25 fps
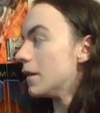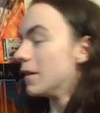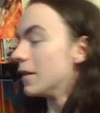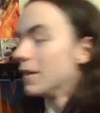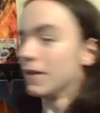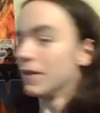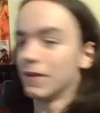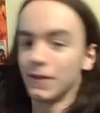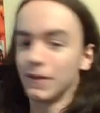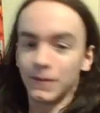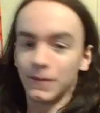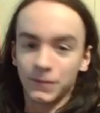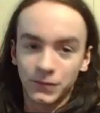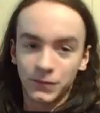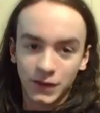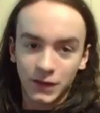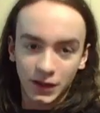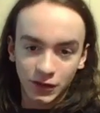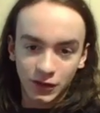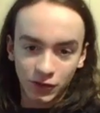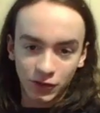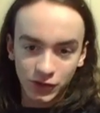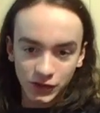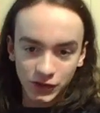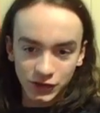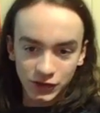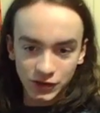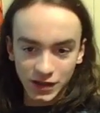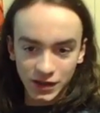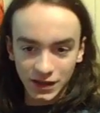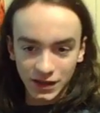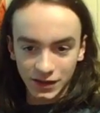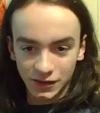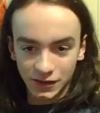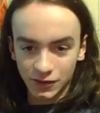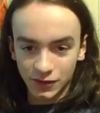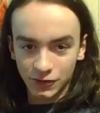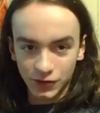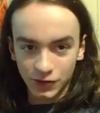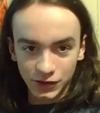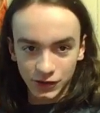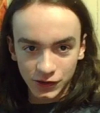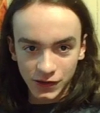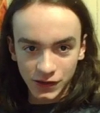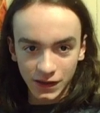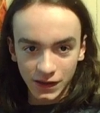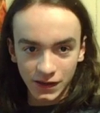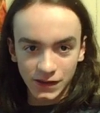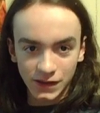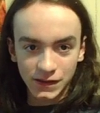Christian has the
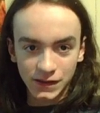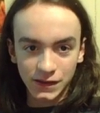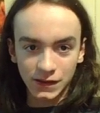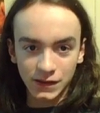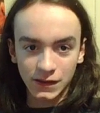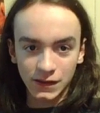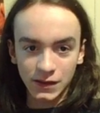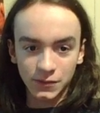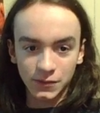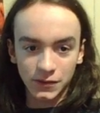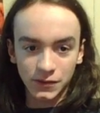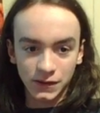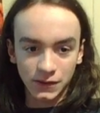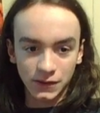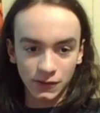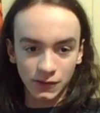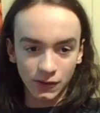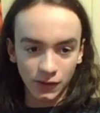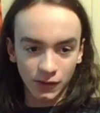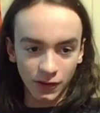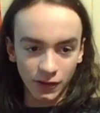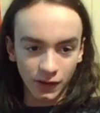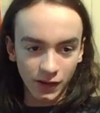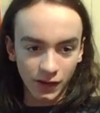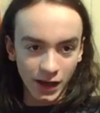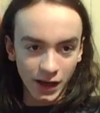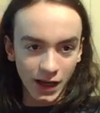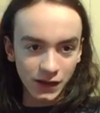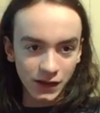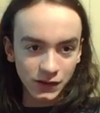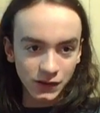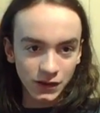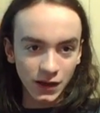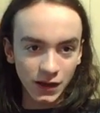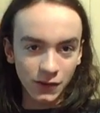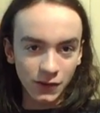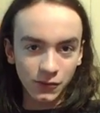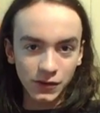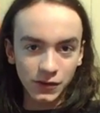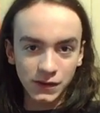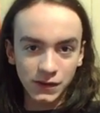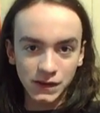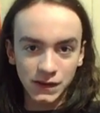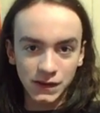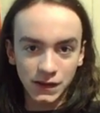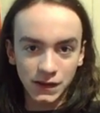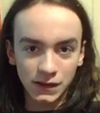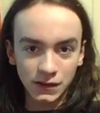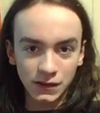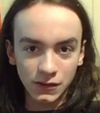deepest lore. Actually, I want to send you a
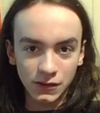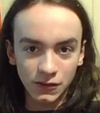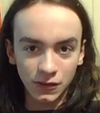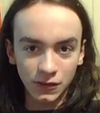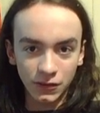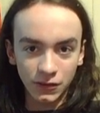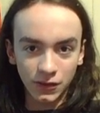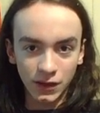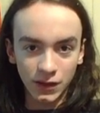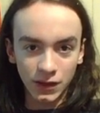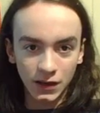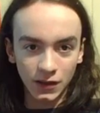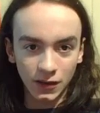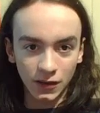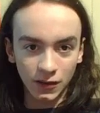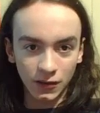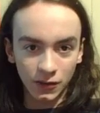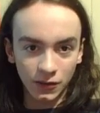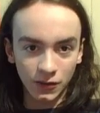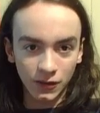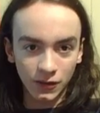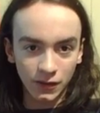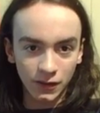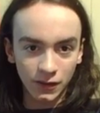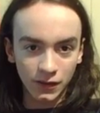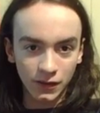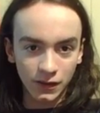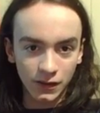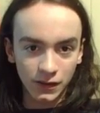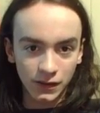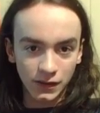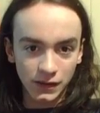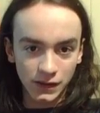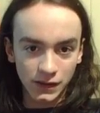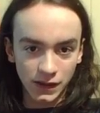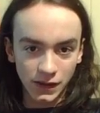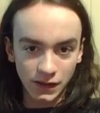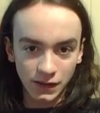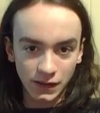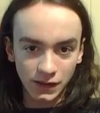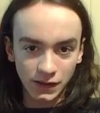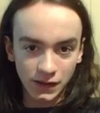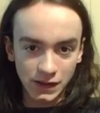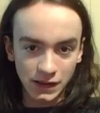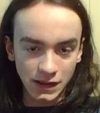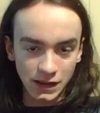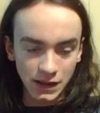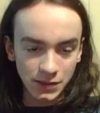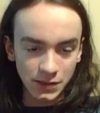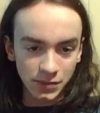video. It's like the
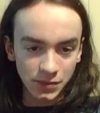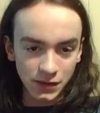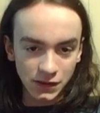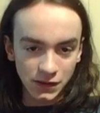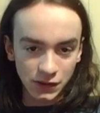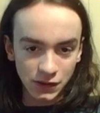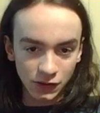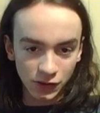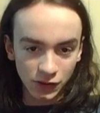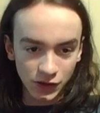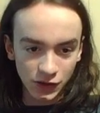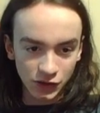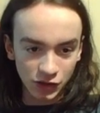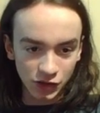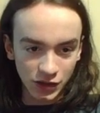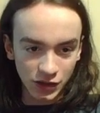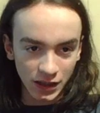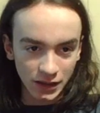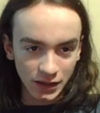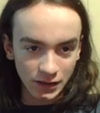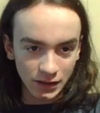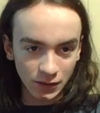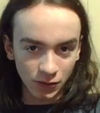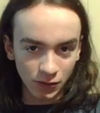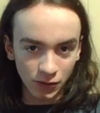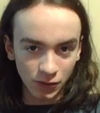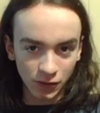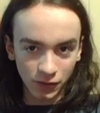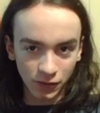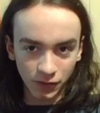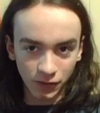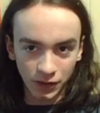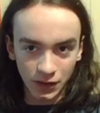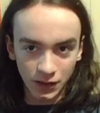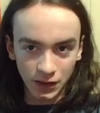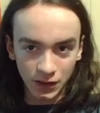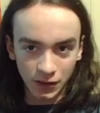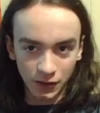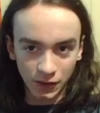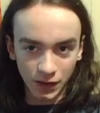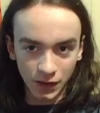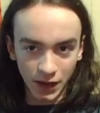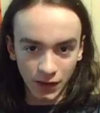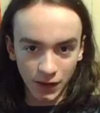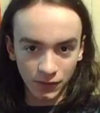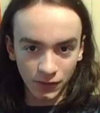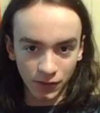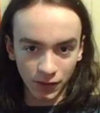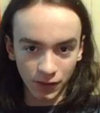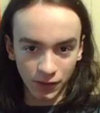deepest Christian lore video ever.
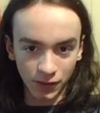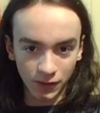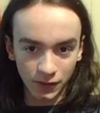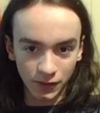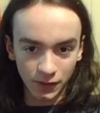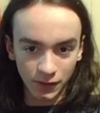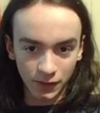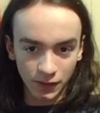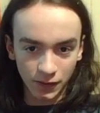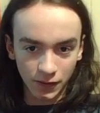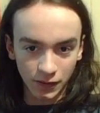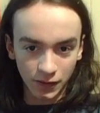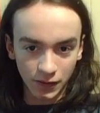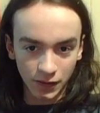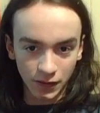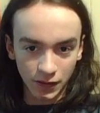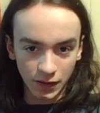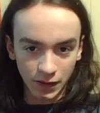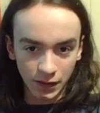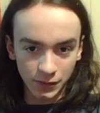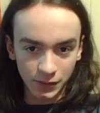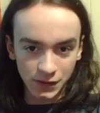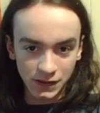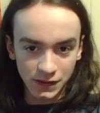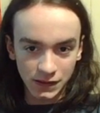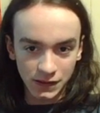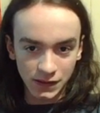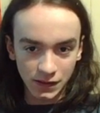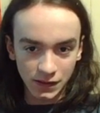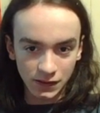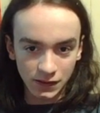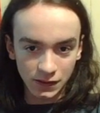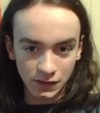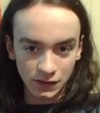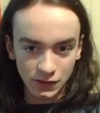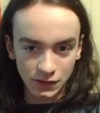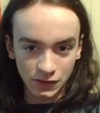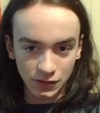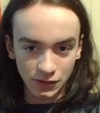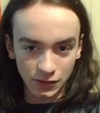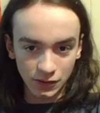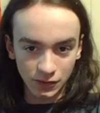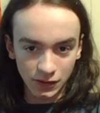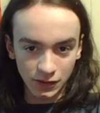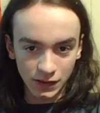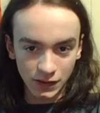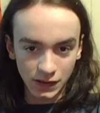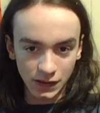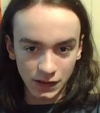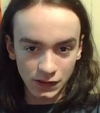Let me send it to you. It's
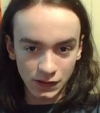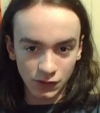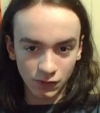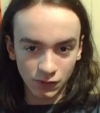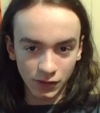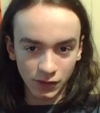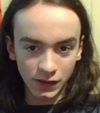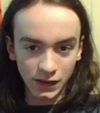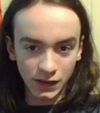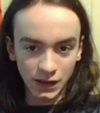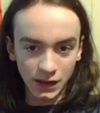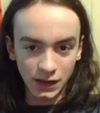really interesting.